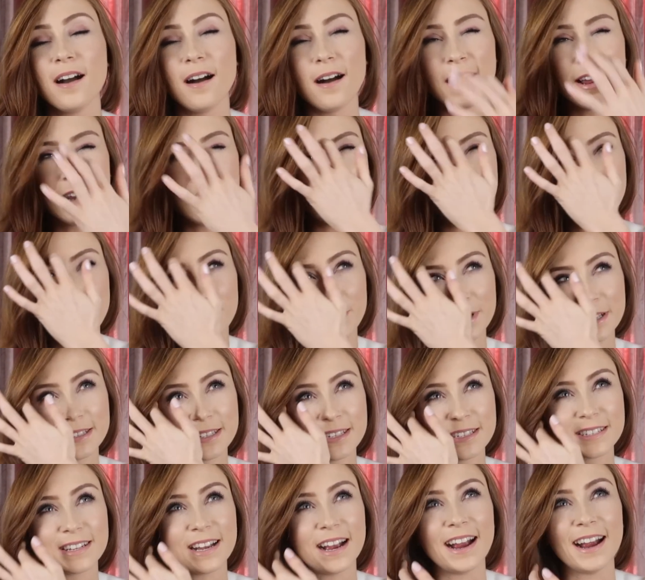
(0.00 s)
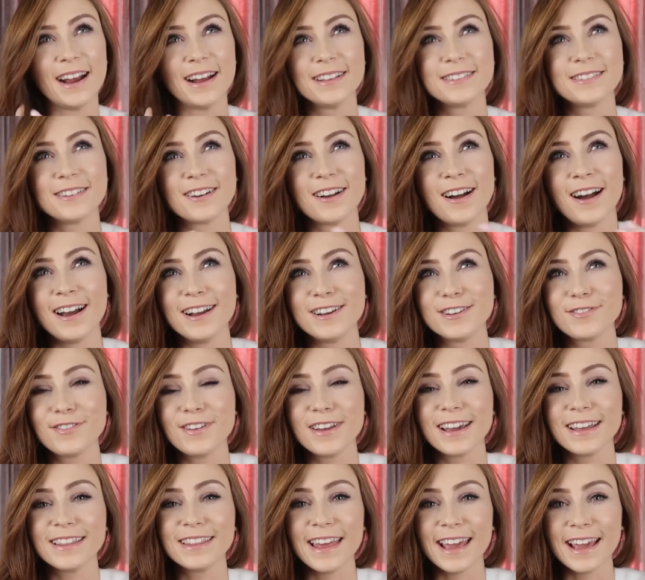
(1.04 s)
I know business cards are kind of
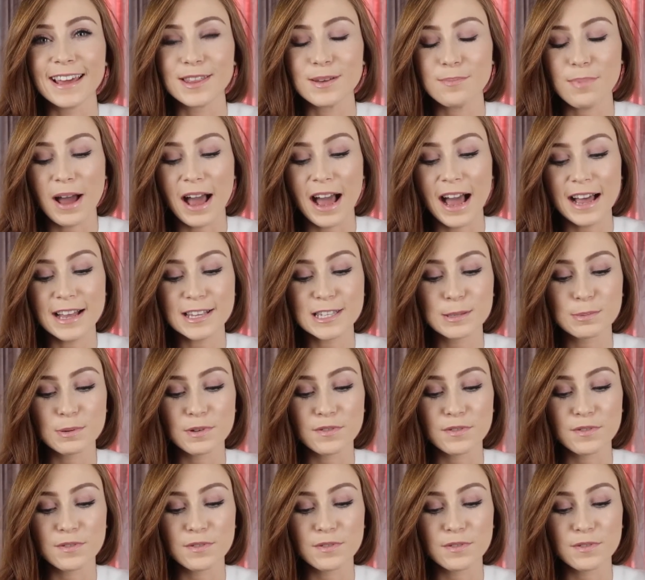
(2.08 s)
like a thing in the past,